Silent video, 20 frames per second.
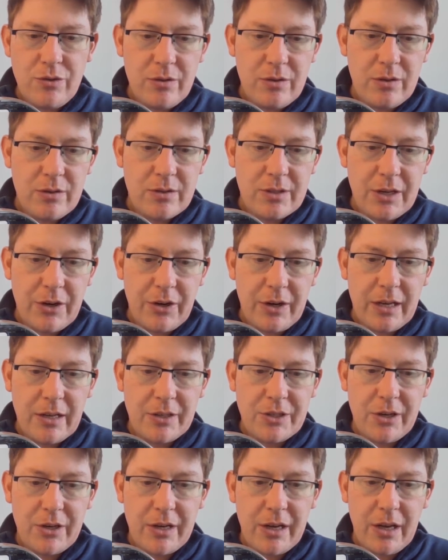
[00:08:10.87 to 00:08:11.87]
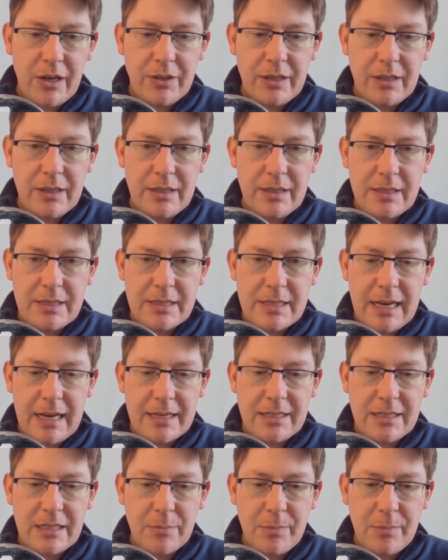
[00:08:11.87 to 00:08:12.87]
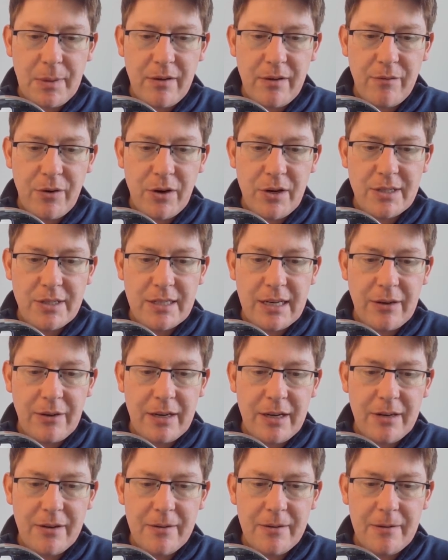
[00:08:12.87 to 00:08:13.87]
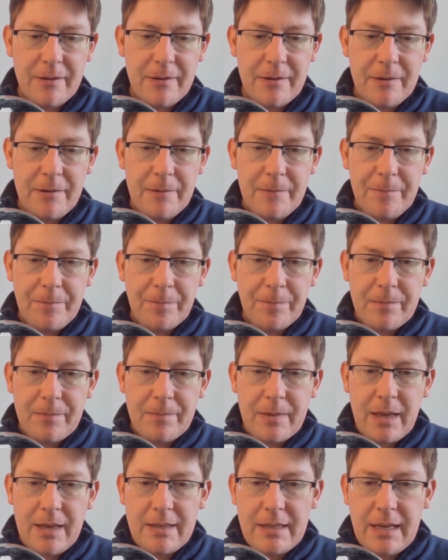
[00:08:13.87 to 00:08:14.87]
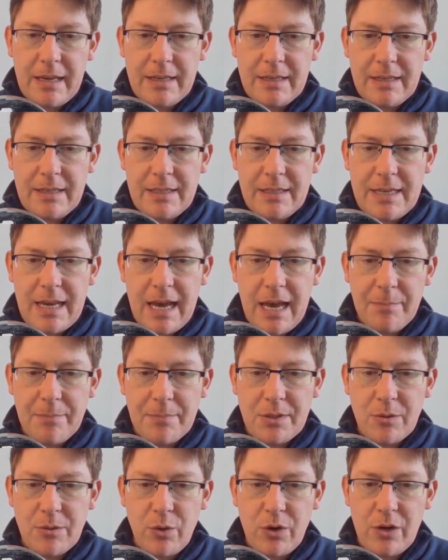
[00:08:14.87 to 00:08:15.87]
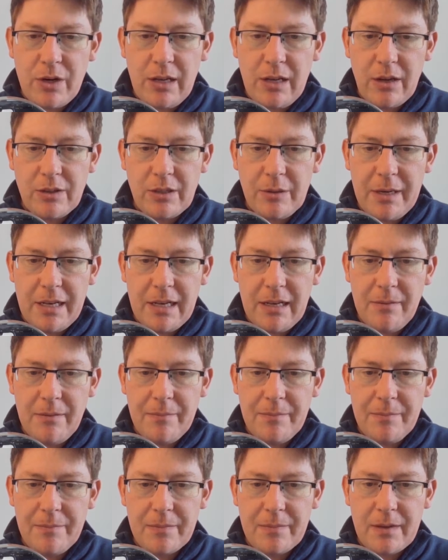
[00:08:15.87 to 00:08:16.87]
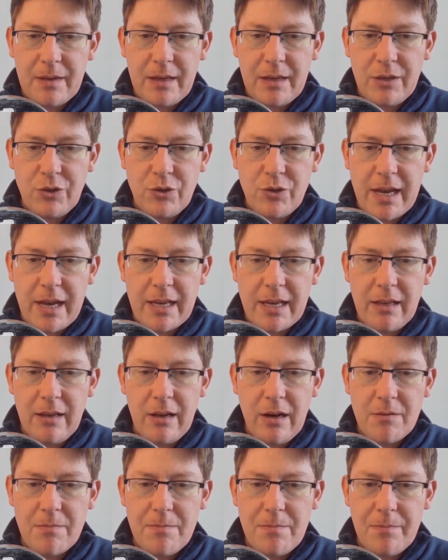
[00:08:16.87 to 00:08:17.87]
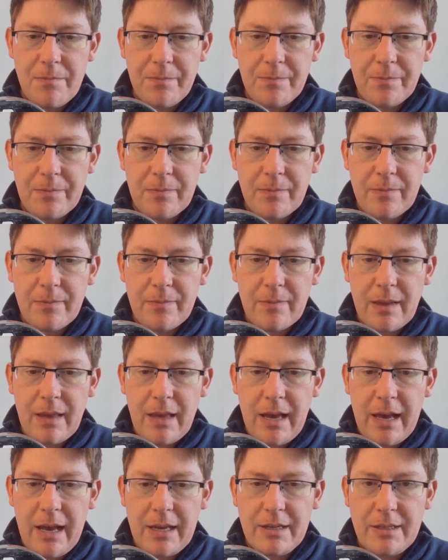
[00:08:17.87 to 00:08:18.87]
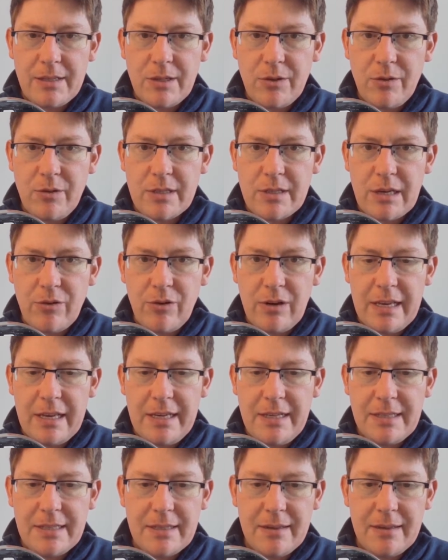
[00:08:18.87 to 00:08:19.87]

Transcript: Sorry, I'll turn on the select to speak first down here. Then tap somewhere along the middle and drag along. And as soon as I release...